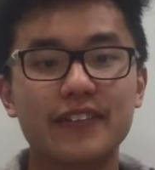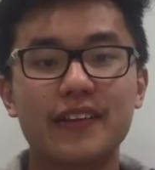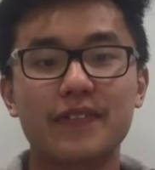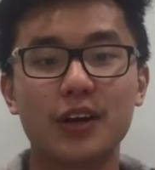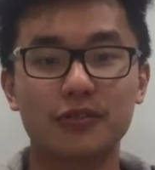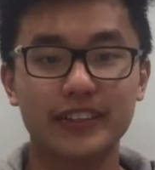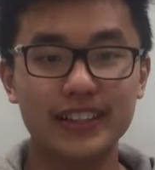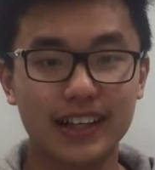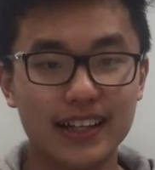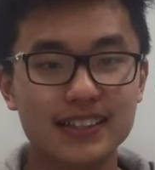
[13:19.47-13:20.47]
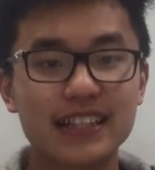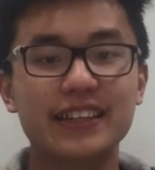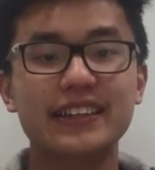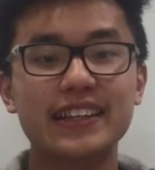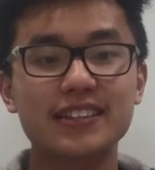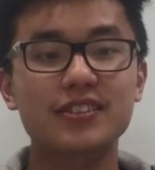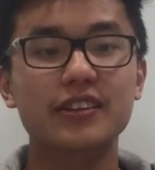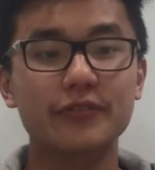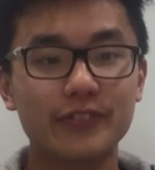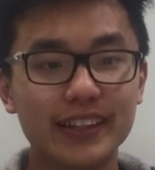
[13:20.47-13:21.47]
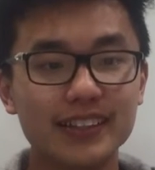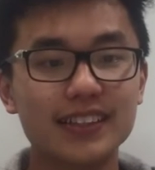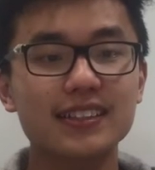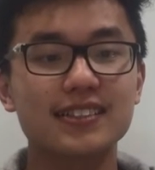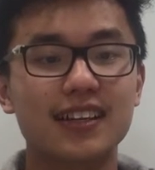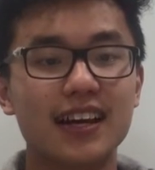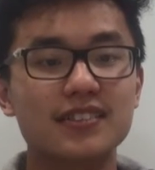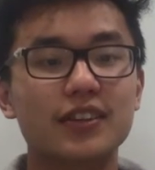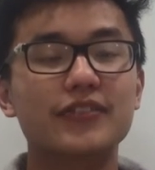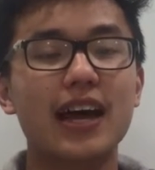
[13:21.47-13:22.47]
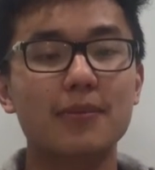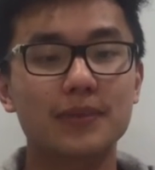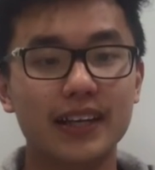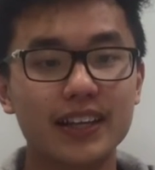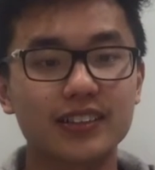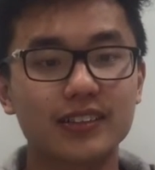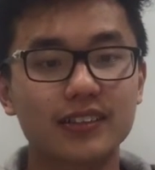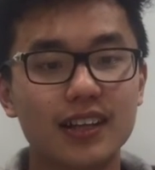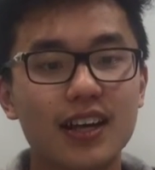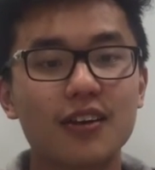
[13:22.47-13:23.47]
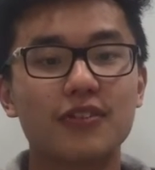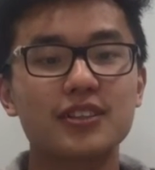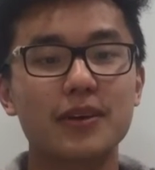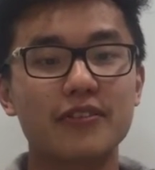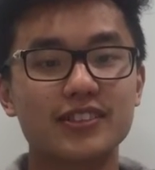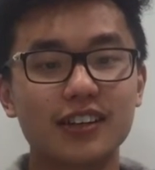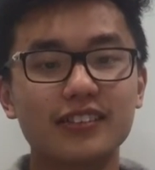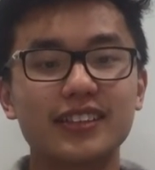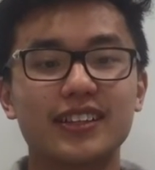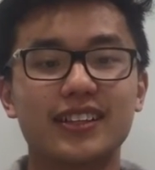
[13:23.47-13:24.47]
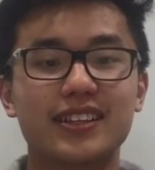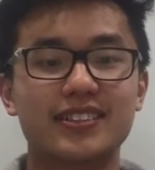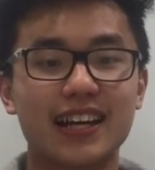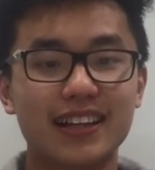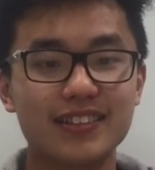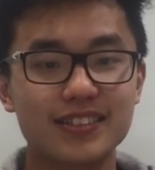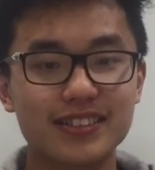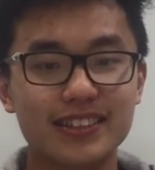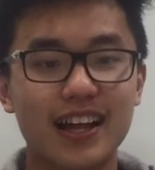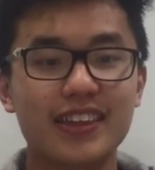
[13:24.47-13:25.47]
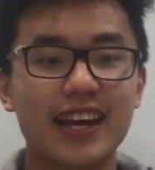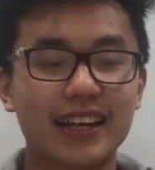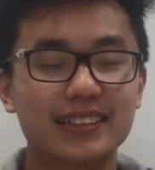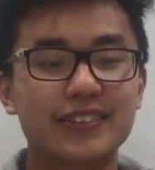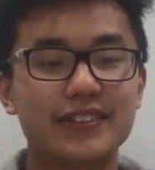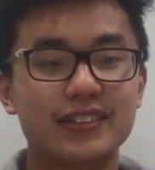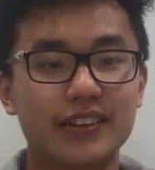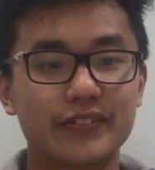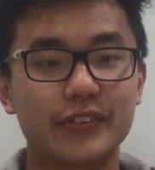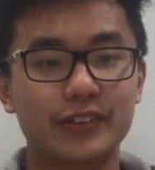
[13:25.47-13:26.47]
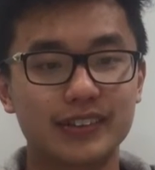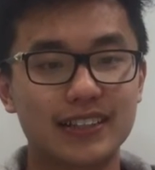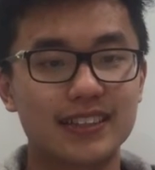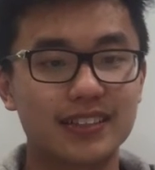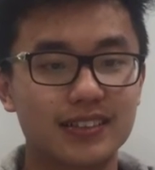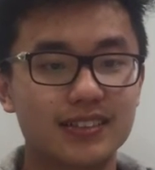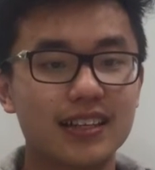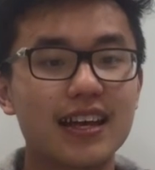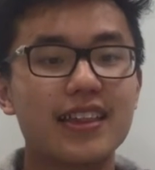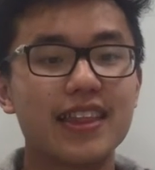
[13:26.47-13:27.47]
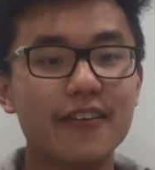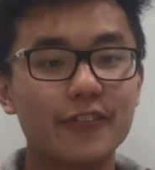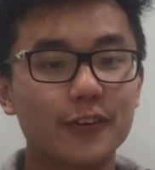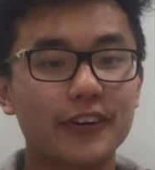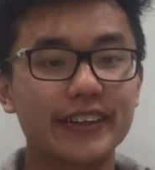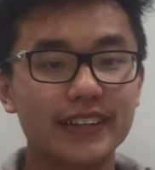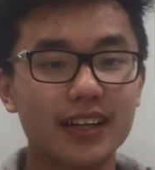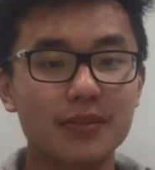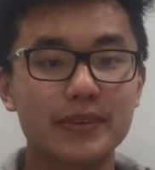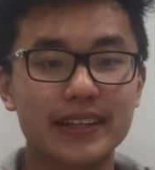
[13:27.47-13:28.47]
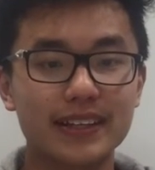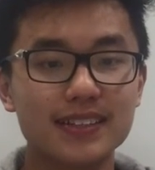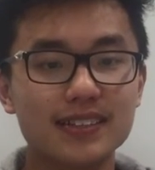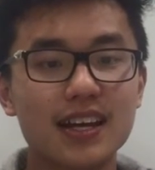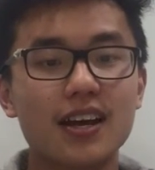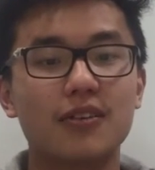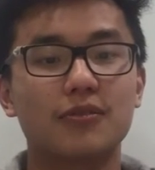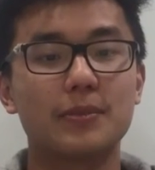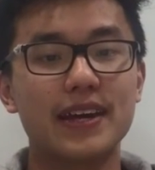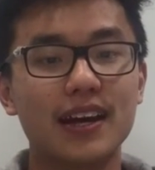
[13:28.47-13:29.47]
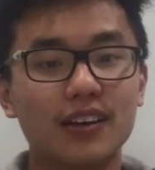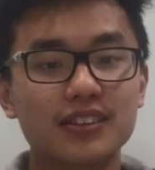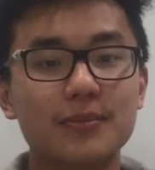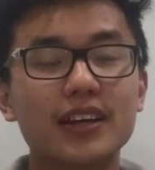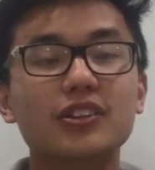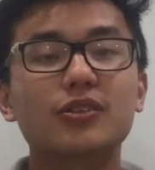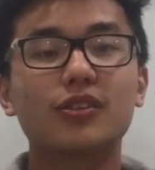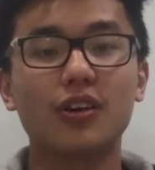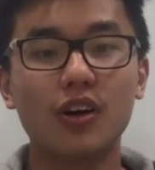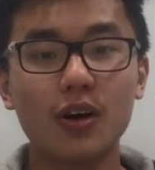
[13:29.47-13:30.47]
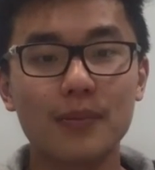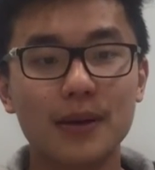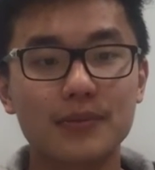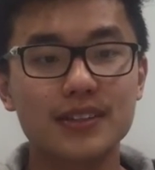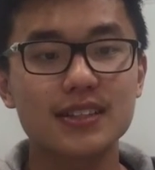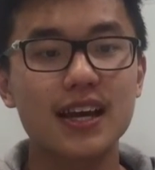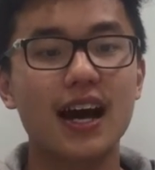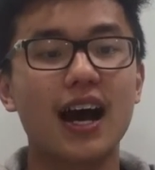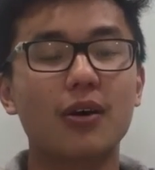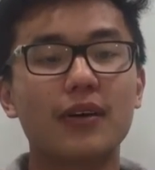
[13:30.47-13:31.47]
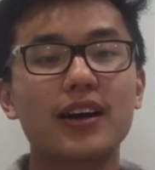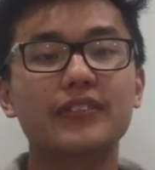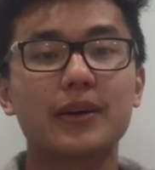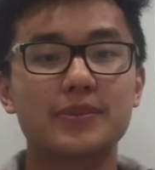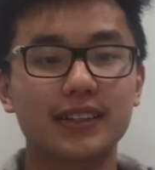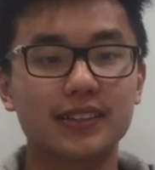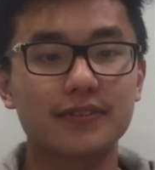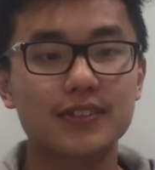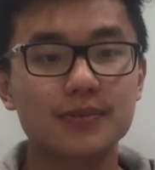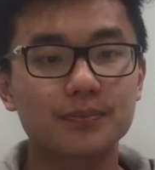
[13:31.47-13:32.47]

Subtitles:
They have not realized it can lead to conflicting designs of the application, which may result in challenges in other activities of the organization. Therefore, regular meetings will be held to make sure all members are aware of the objectives.